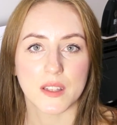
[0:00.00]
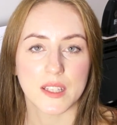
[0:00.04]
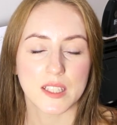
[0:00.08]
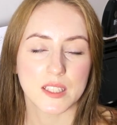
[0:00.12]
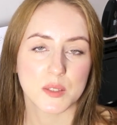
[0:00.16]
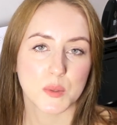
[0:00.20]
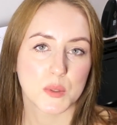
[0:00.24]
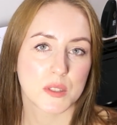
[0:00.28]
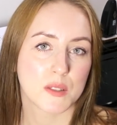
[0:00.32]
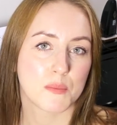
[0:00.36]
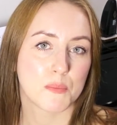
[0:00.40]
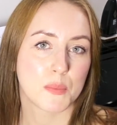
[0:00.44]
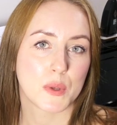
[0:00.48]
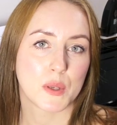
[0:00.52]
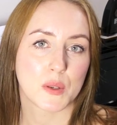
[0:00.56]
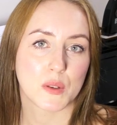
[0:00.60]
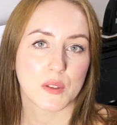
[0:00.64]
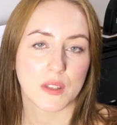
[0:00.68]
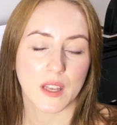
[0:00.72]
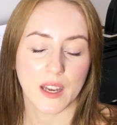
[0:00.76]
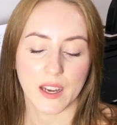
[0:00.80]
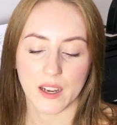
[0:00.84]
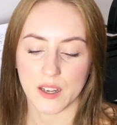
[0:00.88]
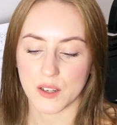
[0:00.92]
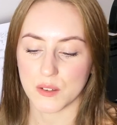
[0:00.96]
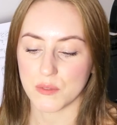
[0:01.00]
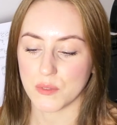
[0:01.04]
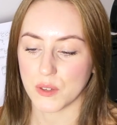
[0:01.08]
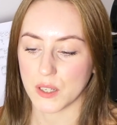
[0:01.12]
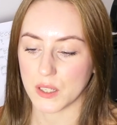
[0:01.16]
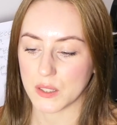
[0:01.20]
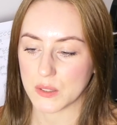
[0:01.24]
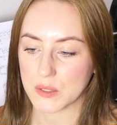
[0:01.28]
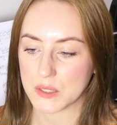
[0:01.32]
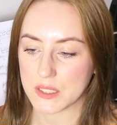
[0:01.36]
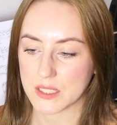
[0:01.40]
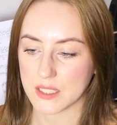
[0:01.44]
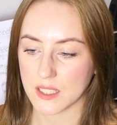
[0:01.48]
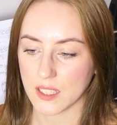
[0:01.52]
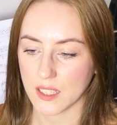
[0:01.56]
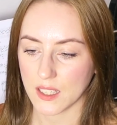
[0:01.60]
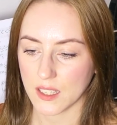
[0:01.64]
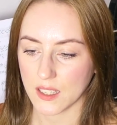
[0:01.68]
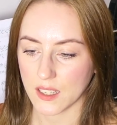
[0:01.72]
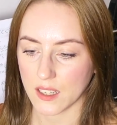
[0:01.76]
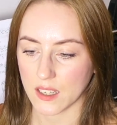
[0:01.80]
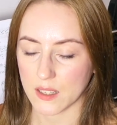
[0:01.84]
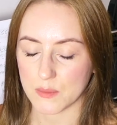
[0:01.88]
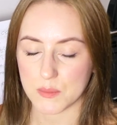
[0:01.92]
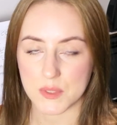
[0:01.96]
This was a book that I wrote
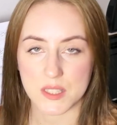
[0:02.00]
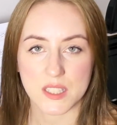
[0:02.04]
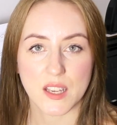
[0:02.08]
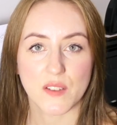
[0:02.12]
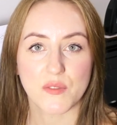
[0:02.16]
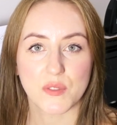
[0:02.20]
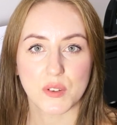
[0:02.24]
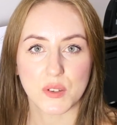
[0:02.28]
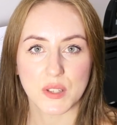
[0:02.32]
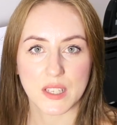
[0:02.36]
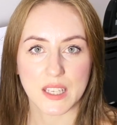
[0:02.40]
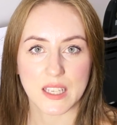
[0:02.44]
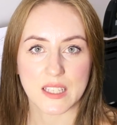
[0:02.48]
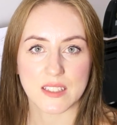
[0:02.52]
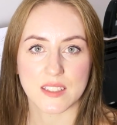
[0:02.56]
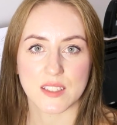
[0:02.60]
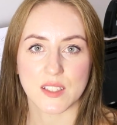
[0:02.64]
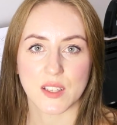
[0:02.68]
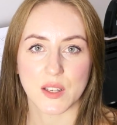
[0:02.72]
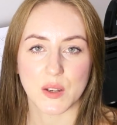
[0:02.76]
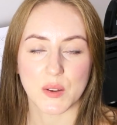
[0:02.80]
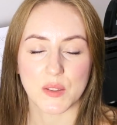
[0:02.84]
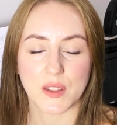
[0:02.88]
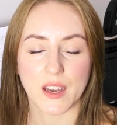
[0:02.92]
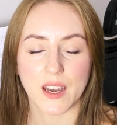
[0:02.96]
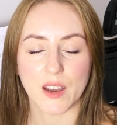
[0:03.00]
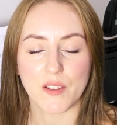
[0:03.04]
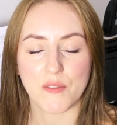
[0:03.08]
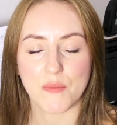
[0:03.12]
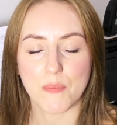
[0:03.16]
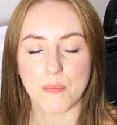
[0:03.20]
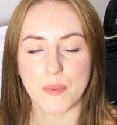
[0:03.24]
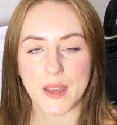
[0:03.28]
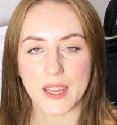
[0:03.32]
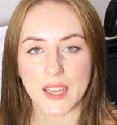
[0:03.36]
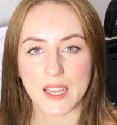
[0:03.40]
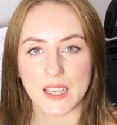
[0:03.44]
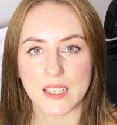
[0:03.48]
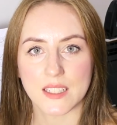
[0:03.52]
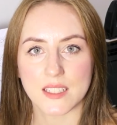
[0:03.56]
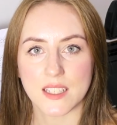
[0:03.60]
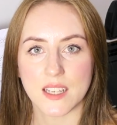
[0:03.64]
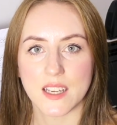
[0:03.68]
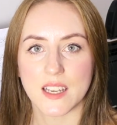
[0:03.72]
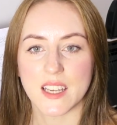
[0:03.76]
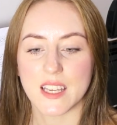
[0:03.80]
several years ago that I've made